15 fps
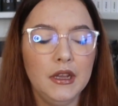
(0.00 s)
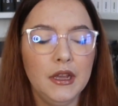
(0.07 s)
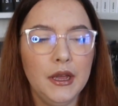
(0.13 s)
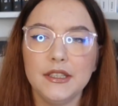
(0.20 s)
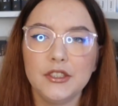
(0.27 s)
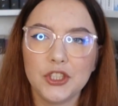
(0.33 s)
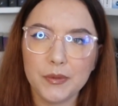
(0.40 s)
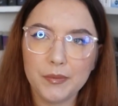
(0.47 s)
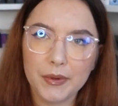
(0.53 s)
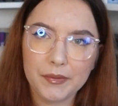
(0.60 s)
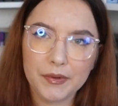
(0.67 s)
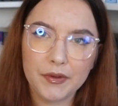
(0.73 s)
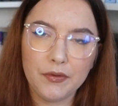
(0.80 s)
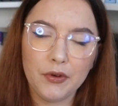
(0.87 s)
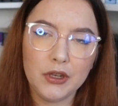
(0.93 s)
In Shipwreck
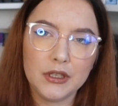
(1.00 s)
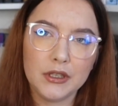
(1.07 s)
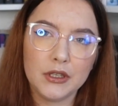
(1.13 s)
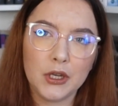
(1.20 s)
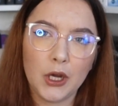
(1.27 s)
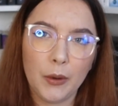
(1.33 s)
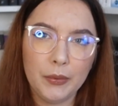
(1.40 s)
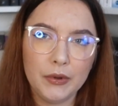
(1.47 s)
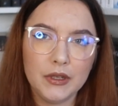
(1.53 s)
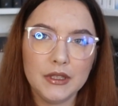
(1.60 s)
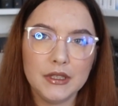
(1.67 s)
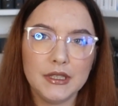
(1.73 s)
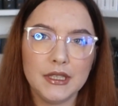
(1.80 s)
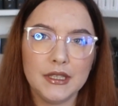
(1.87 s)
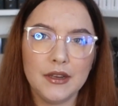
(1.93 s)
we follow a couple
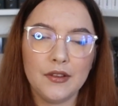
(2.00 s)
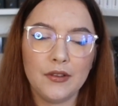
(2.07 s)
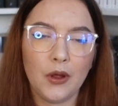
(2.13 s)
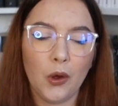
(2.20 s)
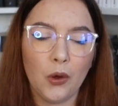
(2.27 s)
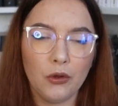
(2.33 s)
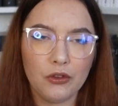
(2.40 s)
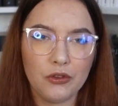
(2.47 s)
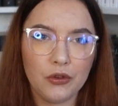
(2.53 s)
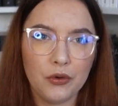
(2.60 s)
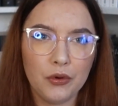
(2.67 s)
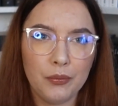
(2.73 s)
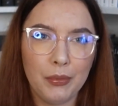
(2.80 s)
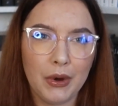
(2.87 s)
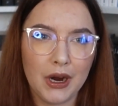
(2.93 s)
that is
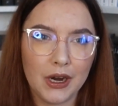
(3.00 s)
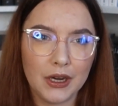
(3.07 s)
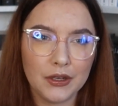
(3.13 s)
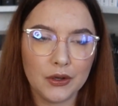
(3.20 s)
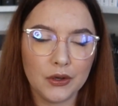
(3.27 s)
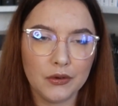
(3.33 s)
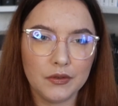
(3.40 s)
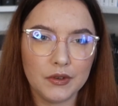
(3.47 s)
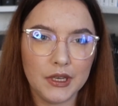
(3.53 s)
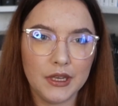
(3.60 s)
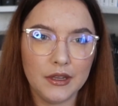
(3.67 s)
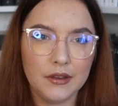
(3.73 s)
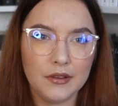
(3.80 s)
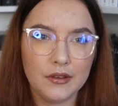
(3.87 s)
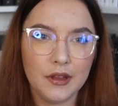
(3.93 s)
also part of
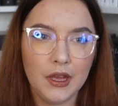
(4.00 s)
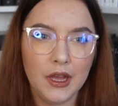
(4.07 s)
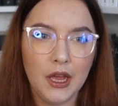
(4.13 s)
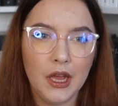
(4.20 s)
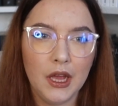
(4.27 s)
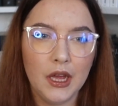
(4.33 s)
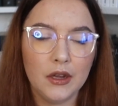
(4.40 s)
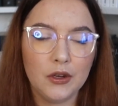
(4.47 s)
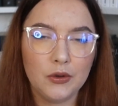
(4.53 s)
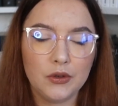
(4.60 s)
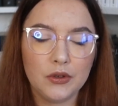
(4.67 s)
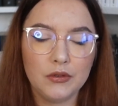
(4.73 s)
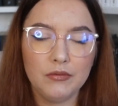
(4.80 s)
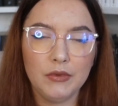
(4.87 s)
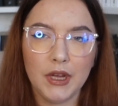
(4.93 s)
this
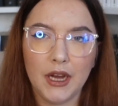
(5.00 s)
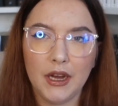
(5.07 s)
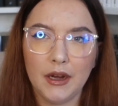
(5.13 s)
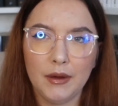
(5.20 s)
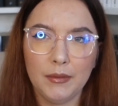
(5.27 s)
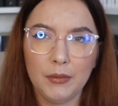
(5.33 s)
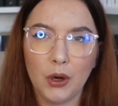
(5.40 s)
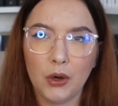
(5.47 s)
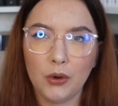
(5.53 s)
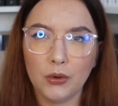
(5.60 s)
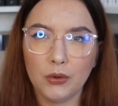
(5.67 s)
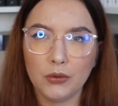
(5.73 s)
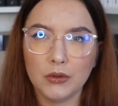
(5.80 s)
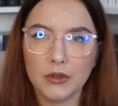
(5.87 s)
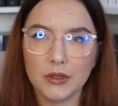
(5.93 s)

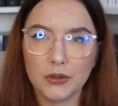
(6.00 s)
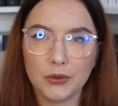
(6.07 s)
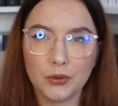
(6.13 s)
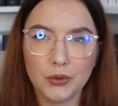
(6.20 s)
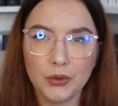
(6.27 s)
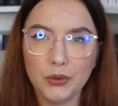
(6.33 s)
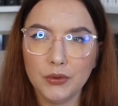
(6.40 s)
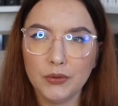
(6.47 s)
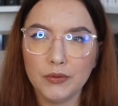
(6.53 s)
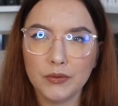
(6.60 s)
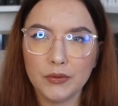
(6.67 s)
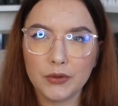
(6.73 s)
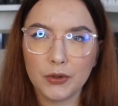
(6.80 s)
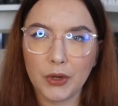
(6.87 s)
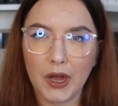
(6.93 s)
whole crew
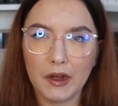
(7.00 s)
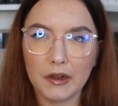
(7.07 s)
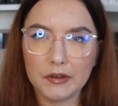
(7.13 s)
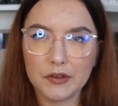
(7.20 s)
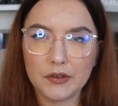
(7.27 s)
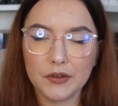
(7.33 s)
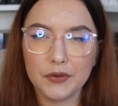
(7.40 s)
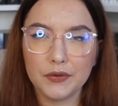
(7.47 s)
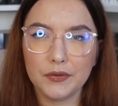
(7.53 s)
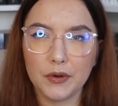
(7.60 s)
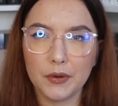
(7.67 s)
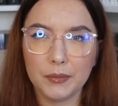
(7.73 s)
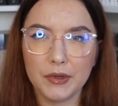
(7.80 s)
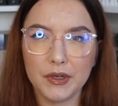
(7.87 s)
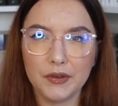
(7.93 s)
cast
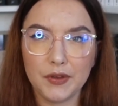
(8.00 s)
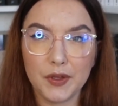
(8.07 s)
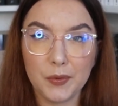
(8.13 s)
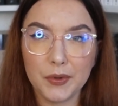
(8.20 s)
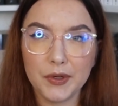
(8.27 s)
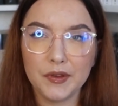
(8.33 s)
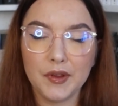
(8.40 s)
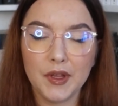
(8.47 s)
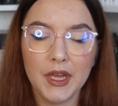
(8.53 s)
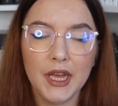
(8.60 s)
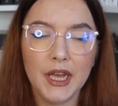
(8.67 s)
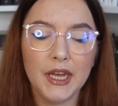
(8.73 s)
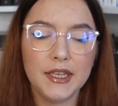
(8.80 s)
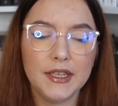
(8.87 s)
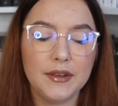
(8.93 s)
from the series,
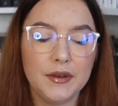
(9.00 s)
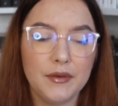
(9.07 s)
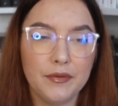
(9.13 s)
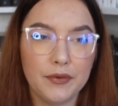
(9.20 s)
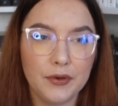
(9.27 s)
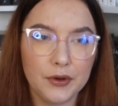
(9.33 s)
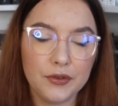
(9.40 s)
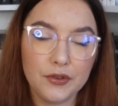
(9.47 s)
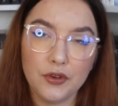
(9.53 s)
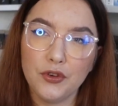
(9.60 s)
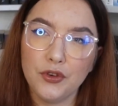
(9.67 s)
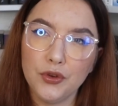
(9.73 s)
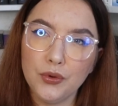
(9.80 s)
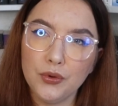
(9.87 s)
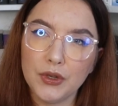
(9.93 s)
that the first
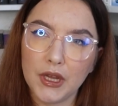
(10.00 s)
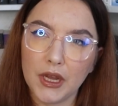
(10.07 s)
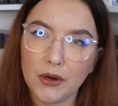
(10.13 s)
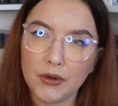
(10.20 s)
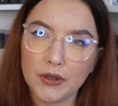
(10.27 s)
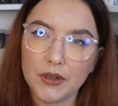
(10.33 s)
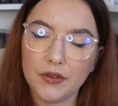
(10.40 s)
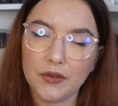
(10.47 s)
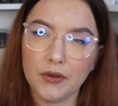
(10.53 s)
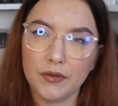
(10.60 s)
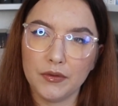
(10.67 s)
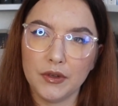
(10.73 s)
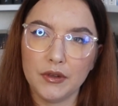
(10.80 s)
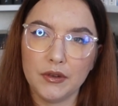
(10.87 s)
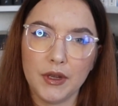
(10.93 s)
2 characters
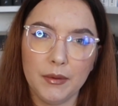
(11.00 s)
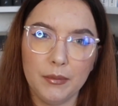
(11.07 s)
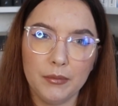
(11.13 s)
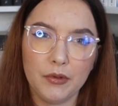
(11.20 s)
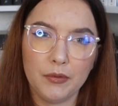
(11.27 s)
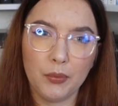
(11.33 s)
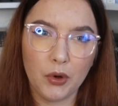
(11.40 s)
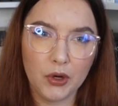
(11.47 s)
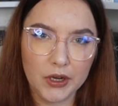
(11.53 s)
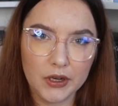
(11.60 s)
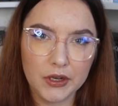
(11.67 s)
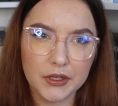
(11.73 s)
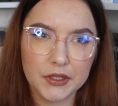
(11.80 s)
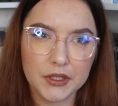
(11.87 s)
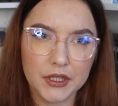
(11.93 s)
of spoiler
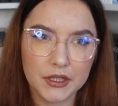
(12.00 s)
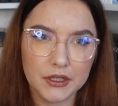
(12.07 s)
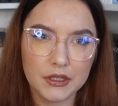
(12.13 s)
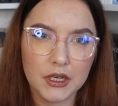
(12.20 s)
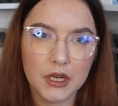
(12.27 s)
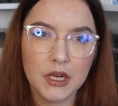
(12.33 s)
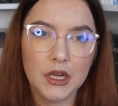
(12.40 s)
alert and